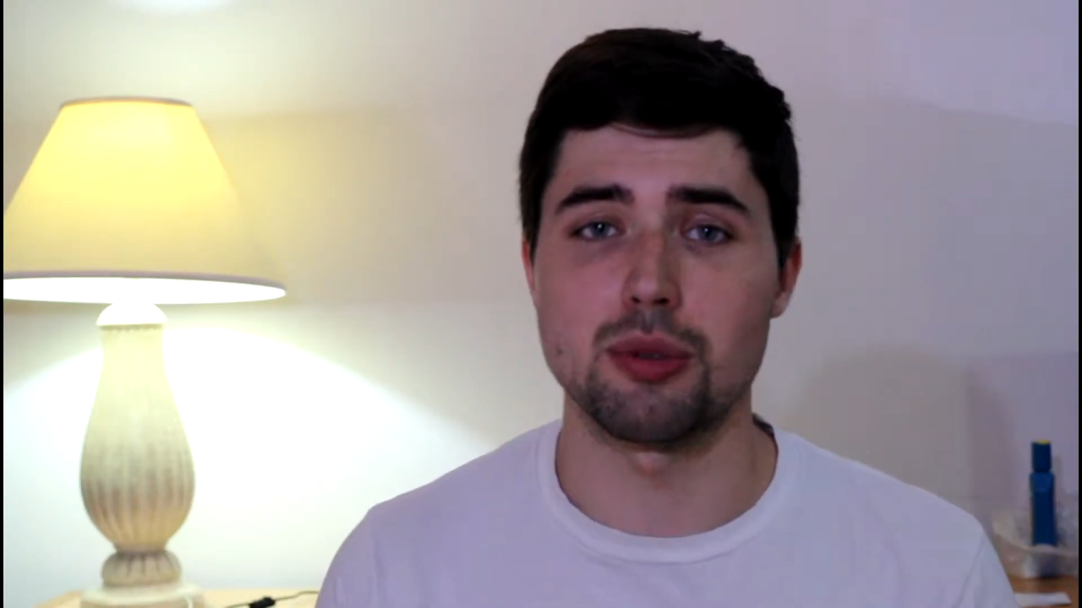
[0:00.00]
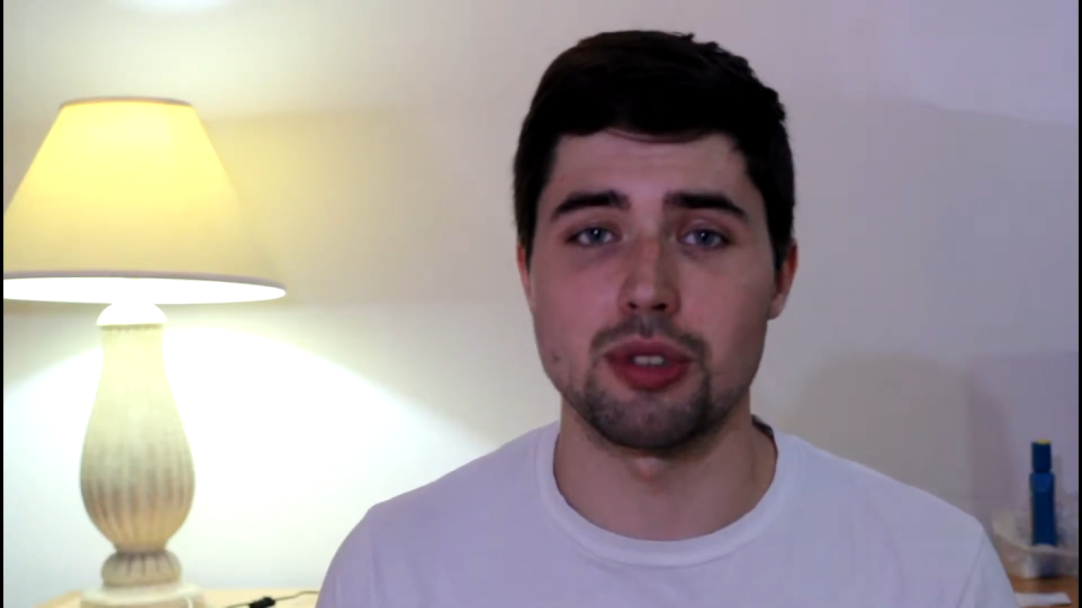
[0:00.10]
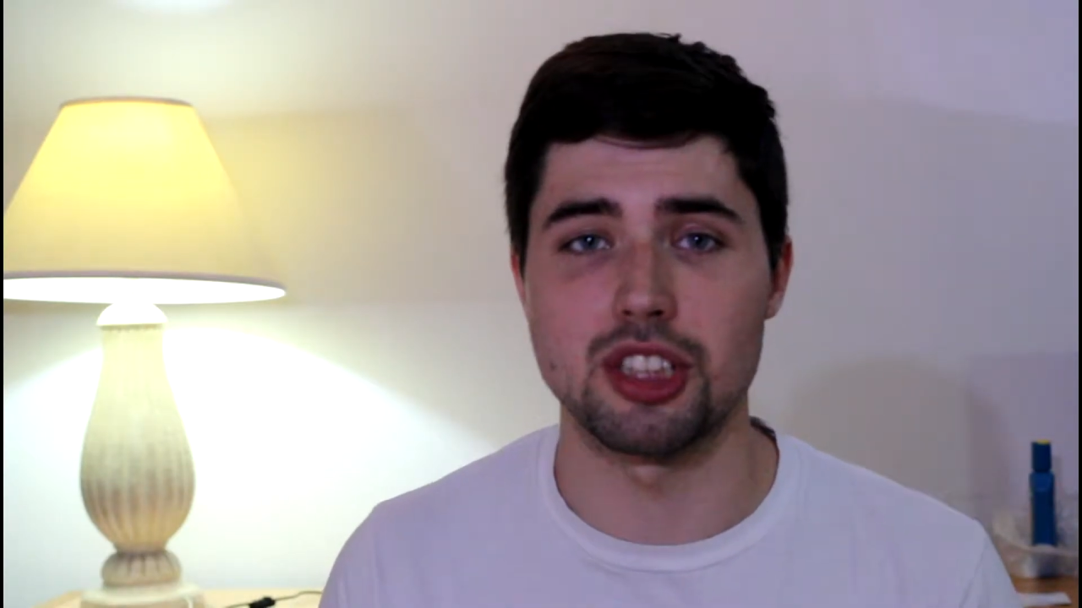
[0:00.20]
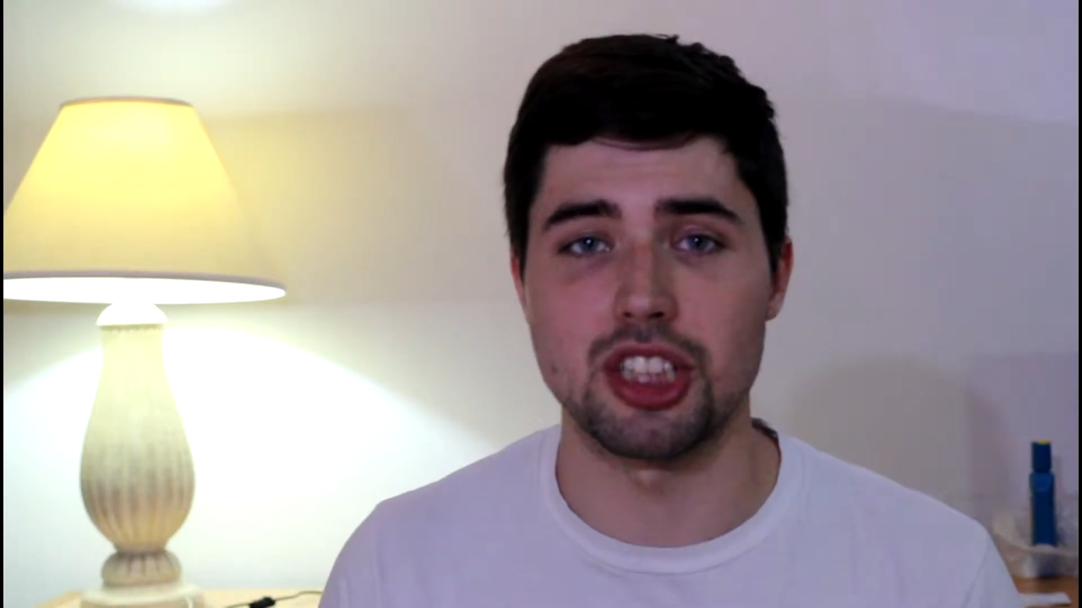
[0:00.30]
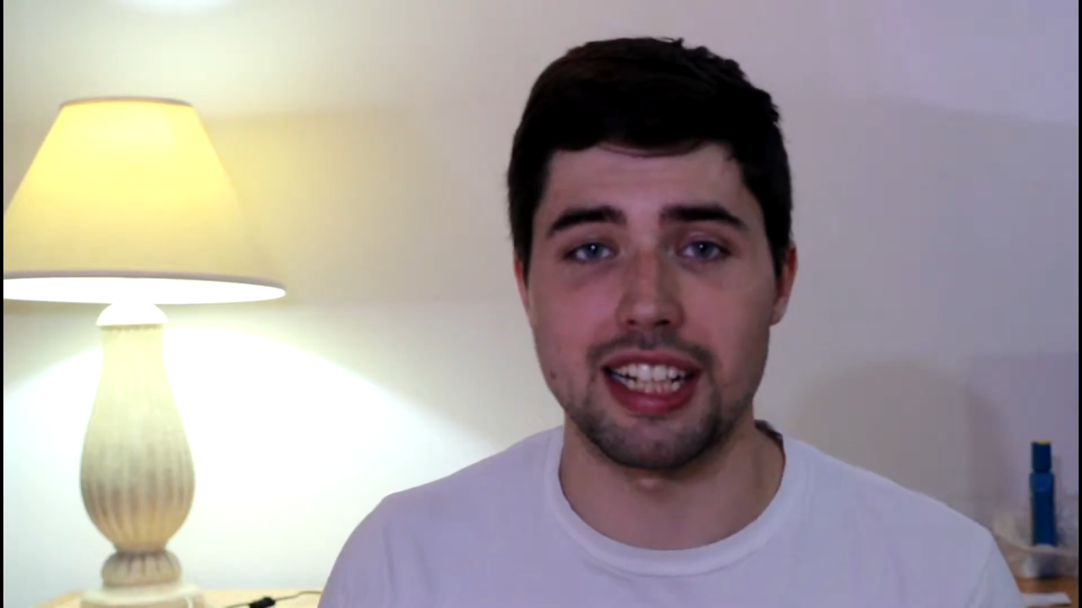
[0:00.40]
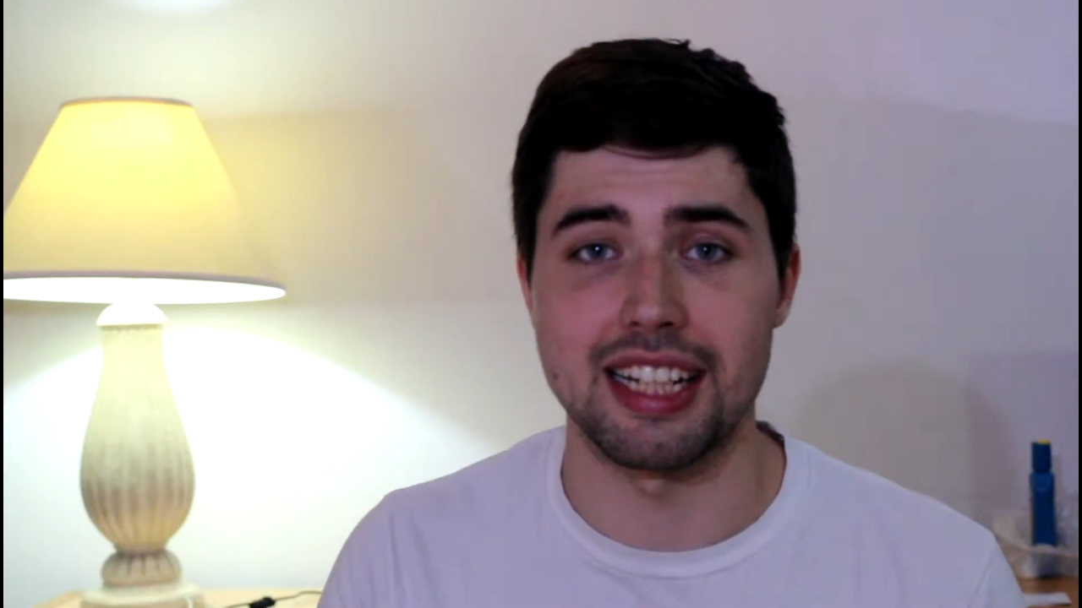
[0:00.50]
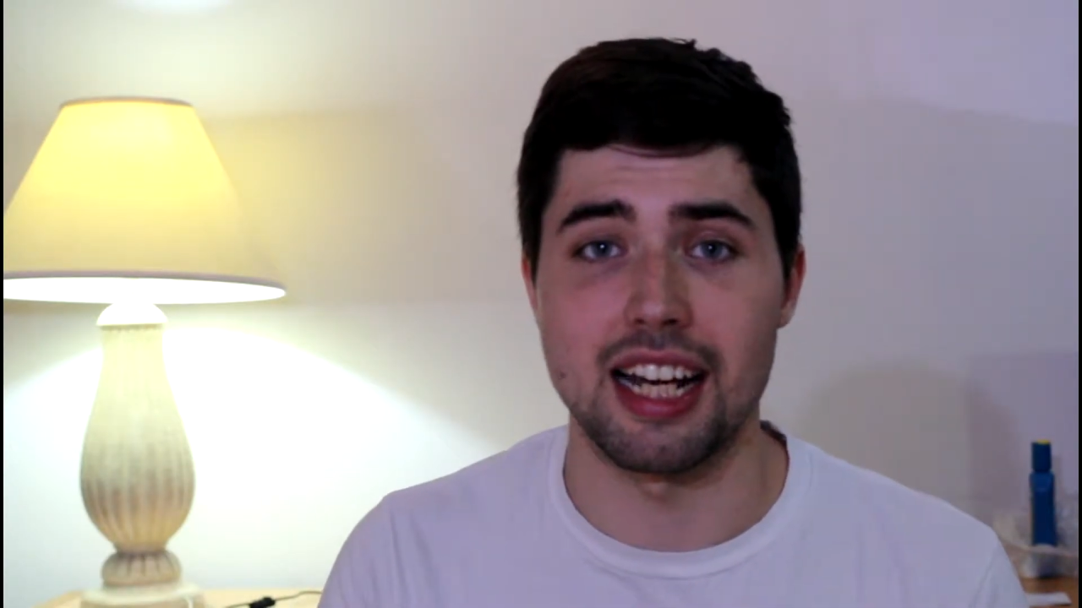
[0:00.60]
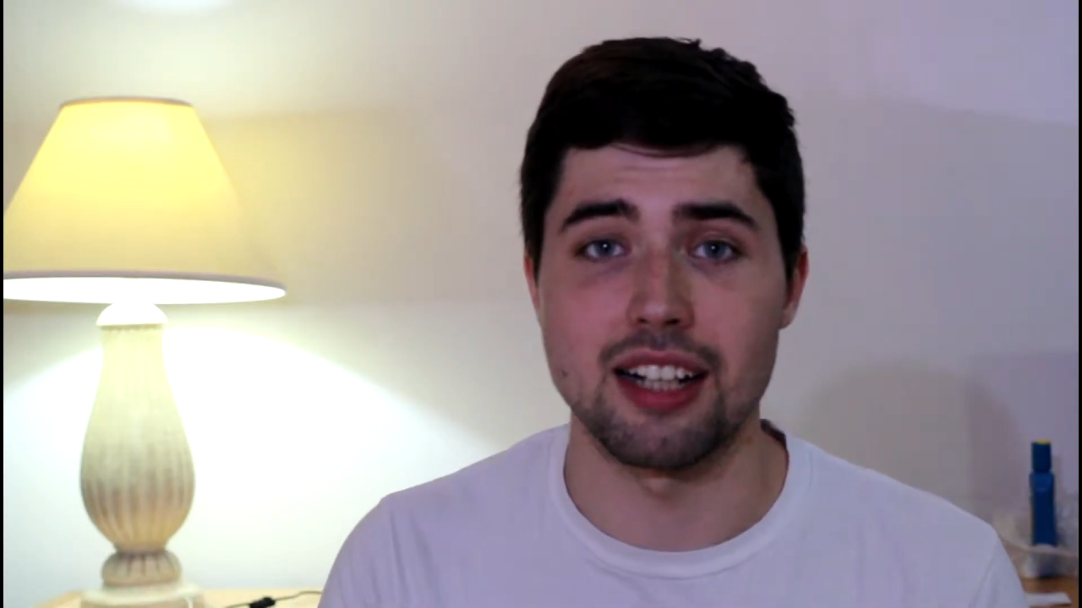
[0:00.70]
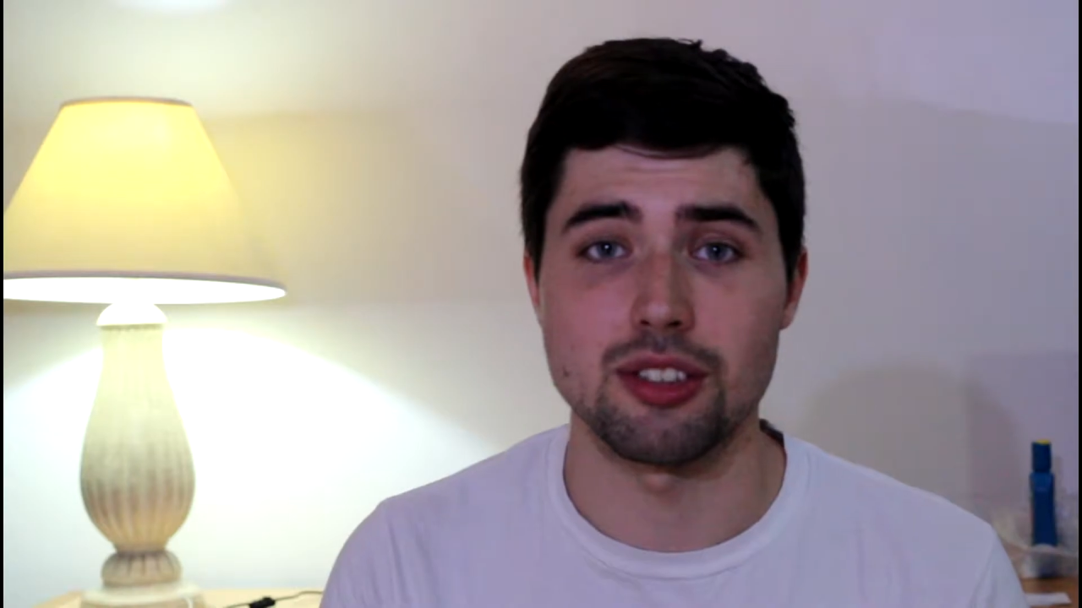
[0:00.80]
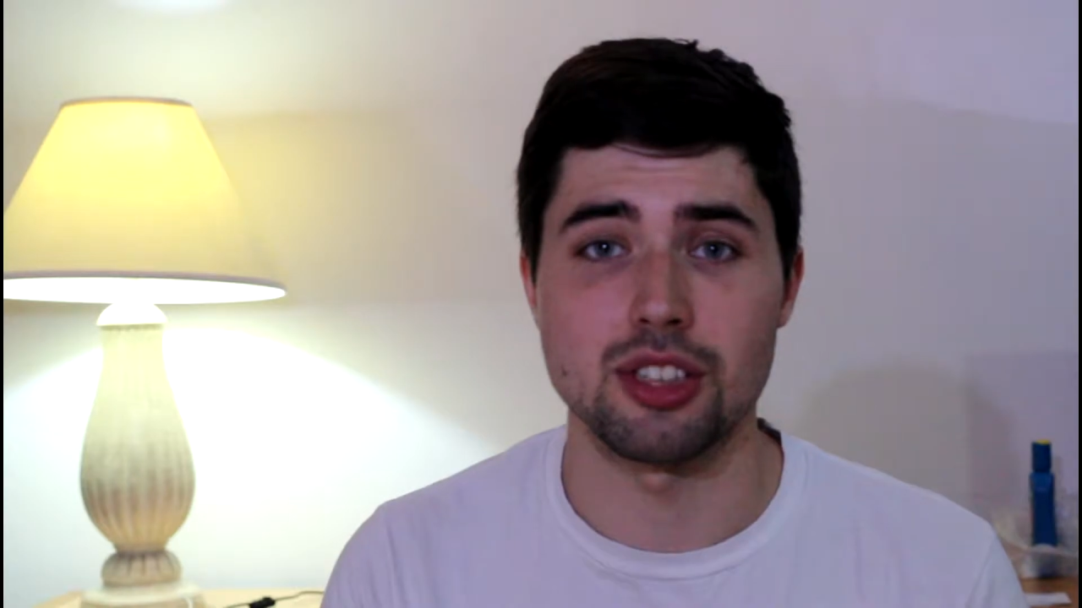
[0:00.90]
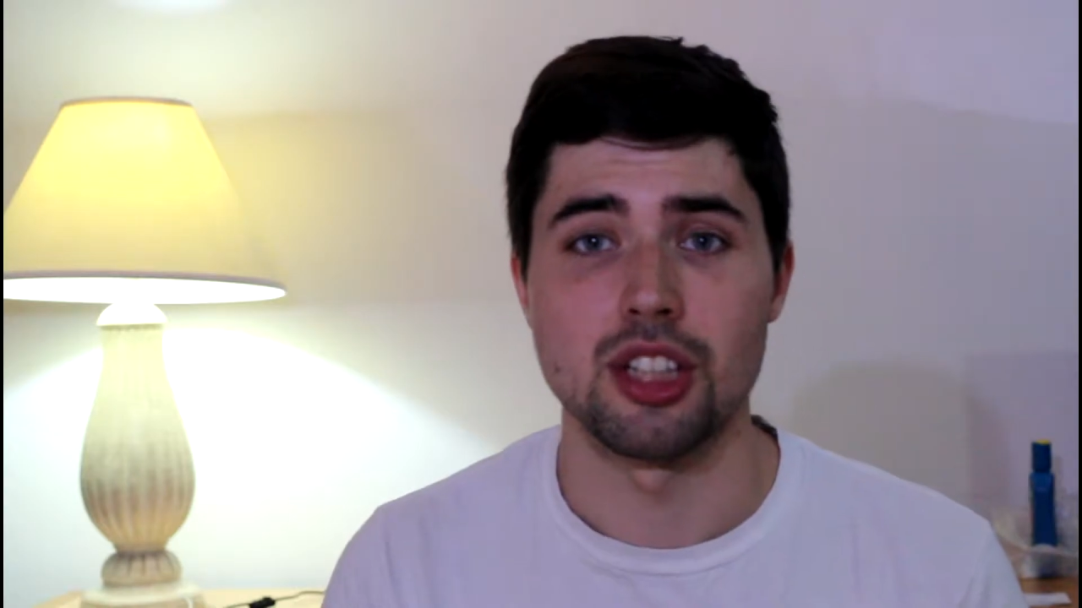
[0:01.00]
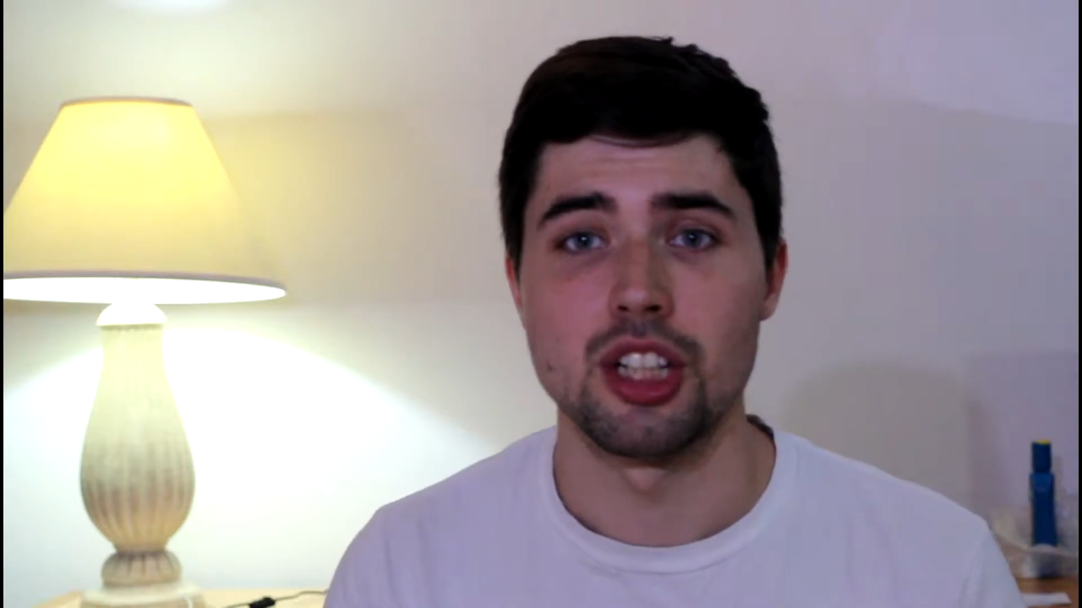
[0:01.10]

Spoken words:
want to check it out,